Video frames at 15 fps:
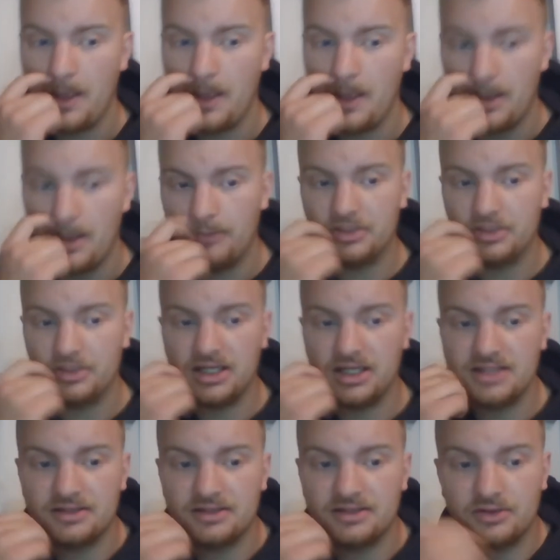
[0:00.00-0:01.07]
But guys,
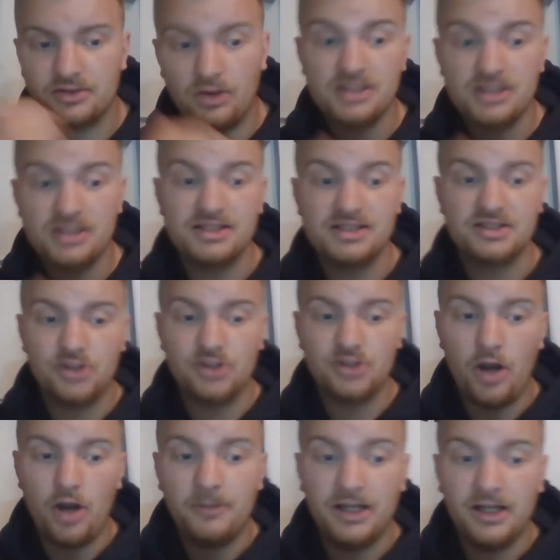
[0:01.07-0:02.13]
crosses stopped.
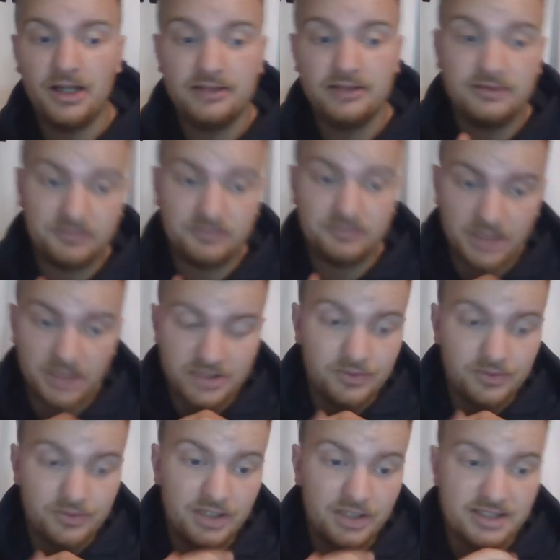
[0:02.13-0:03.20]
I just
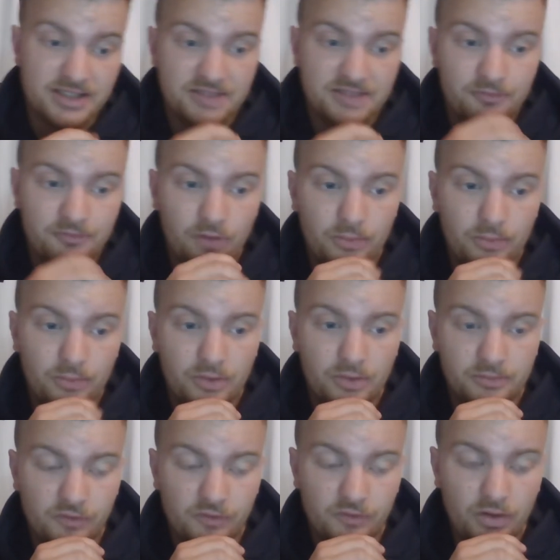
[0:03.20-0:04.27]
realized this before I wanted to move
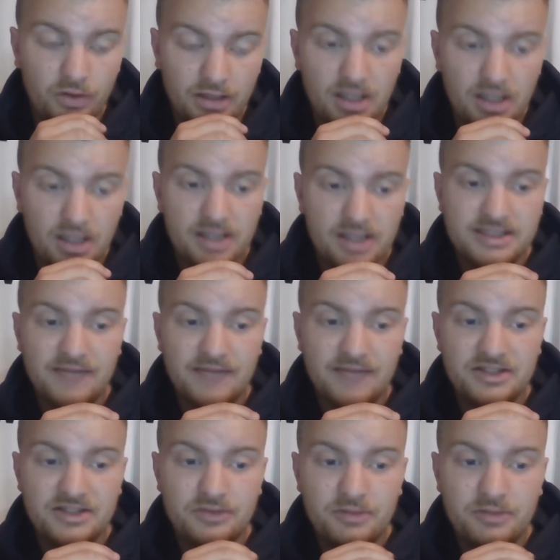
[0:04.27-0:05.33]
on.
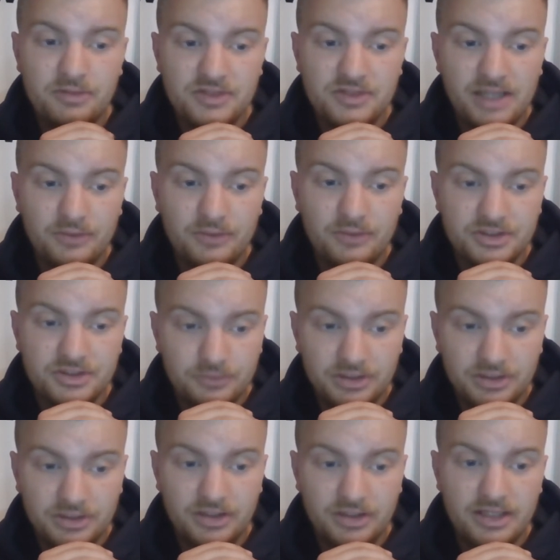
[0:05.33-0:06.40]
73%, which is really
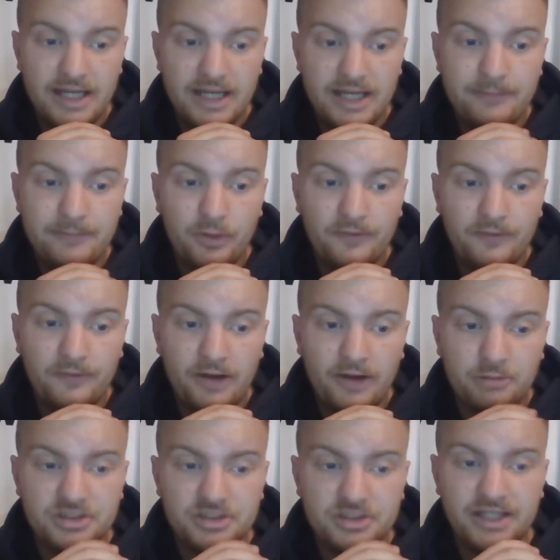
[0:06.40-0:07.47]
good.
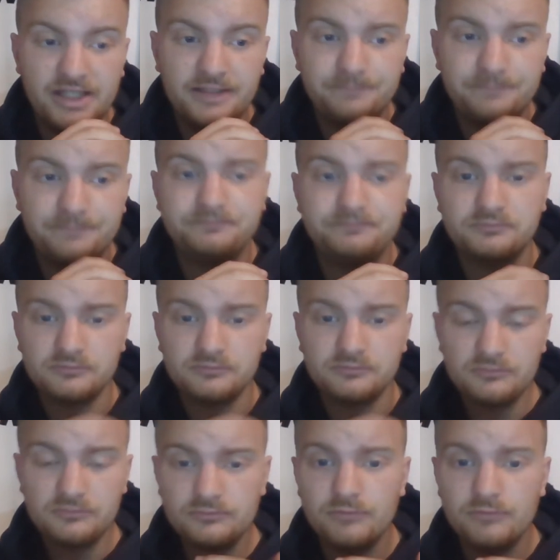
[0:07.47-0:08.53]
8.5%
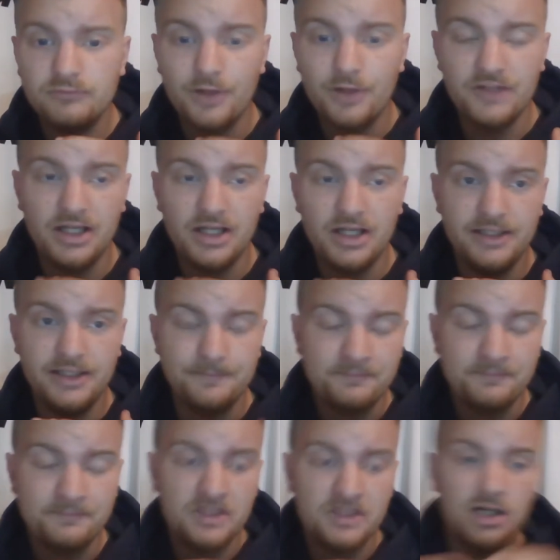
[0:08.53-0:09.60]
per the 90.
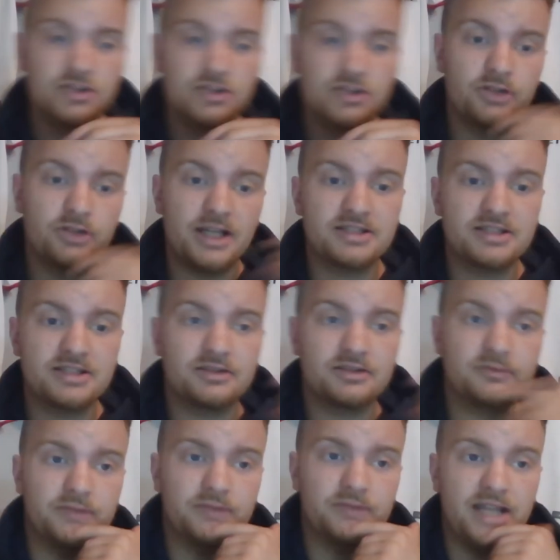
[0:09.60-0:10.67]
So guys,
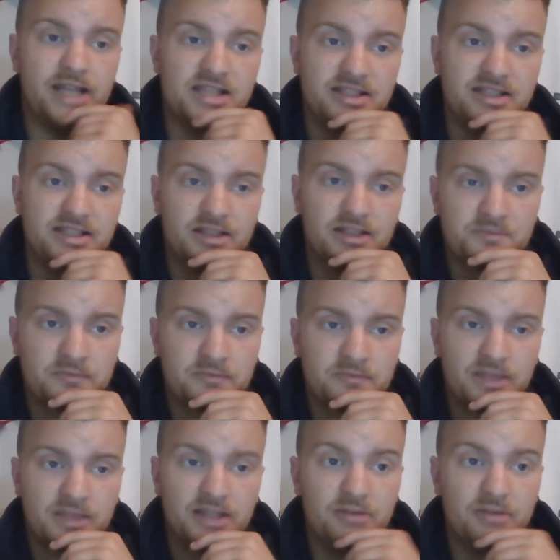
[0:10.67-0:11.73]
Gazzaniga, you
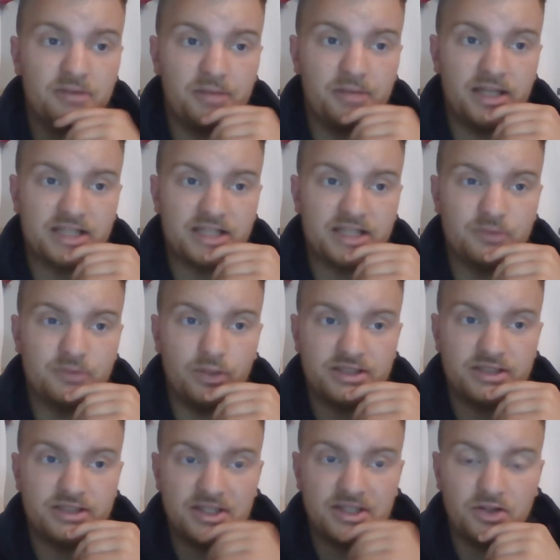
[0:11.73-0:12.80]
might be asking me, what is he going
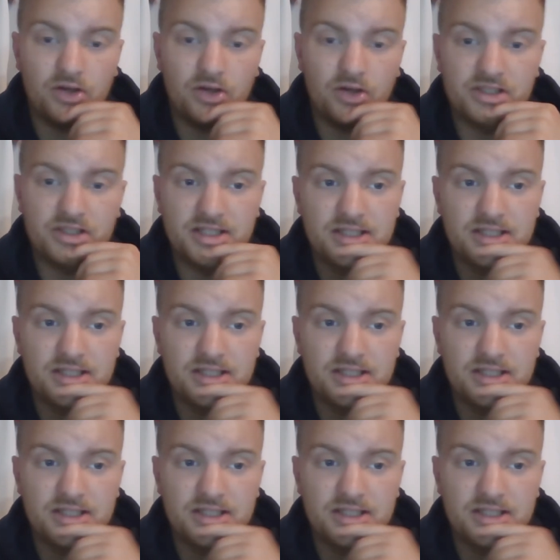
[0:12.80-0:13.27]
to cost us